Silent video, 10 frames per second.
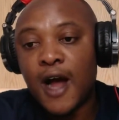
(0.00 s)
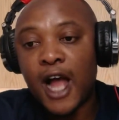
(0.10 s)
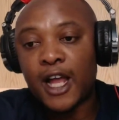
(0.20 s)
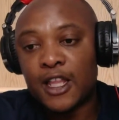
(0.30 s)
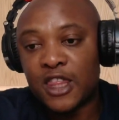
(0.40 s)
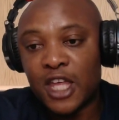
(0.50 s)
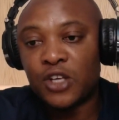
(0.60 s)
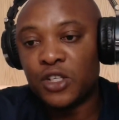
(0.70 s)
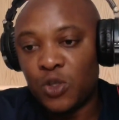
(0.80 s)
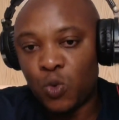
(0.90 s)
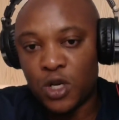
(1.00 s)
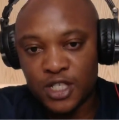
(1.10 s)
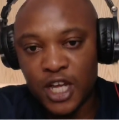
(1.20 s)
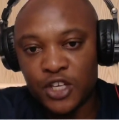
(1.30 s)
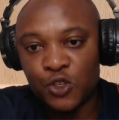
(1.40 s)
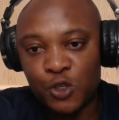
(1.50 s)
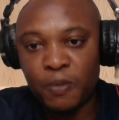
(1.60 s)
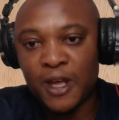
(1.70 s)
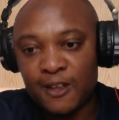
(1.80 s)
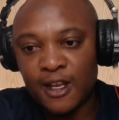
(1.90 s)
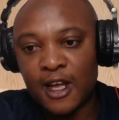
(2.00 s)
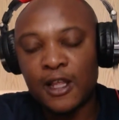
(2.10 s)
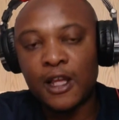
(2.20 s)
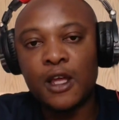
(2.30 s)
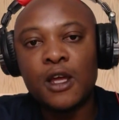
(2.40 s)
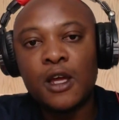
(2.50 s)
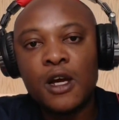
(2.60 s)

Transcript: I can tell you the ones I use personally.